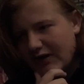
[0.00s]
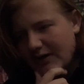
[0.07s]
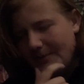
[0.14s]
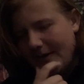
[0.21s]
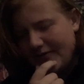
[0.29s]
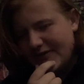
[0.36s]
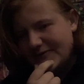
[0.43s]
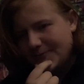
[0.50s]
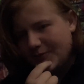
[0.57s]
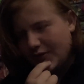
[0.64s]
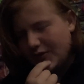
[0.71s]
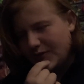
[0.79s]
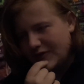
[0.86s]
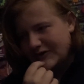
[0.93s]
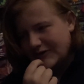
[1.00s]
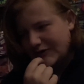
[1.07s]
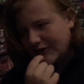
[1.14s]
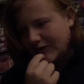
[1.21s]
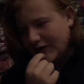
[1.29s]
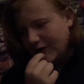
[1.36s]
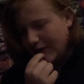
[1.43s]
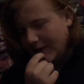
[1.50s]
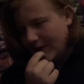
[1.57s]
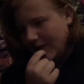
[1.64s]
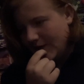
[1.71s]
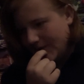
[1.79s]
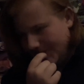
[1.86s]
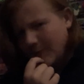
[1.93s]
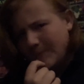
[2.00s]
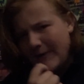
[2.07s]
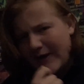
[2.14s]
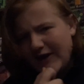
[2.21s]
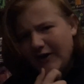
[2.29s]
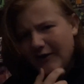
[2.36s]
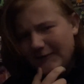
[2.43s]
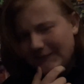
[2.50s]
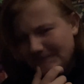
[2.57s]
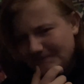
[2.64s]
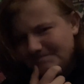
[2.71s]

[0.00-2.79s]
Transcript: like about this book was uh, the payoff.